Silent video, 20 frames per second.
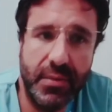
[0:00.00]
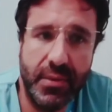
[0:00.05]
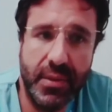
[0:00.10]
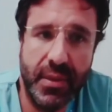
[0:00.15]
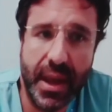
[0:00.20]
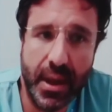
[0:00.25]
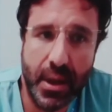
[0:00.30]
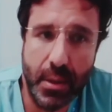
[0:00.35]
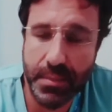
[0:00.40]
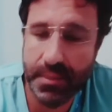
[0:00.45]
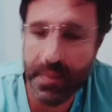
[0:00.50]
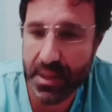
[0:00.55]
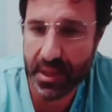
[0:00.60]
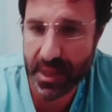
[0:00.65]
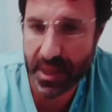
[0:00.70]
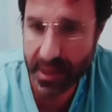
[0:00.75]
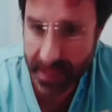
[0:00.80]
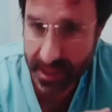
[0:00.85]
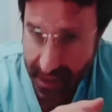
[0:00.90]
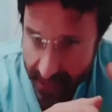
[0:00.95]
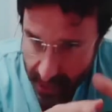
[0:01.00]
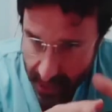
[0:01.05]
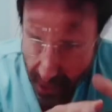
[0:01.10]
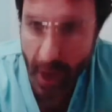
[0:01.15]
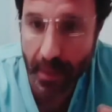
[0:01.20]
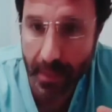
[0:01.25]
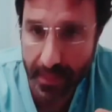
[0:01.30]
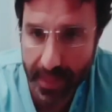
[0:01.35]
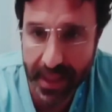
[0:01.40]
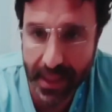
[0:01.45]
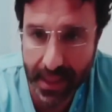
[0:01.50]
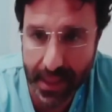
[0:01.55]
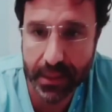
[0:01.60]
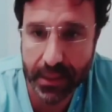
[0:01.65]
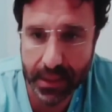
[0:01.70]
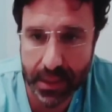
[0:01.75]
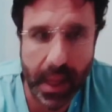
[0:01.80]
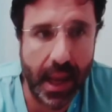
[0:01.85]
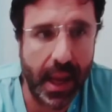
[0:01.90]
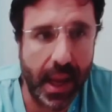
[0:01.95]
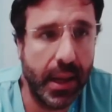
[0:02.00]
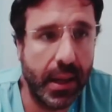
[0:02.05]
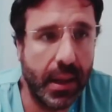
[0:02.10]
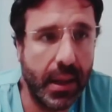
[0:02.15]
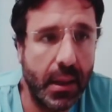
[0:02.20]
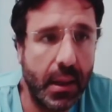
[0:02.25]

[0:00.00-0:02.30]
diopters in the dominant eye.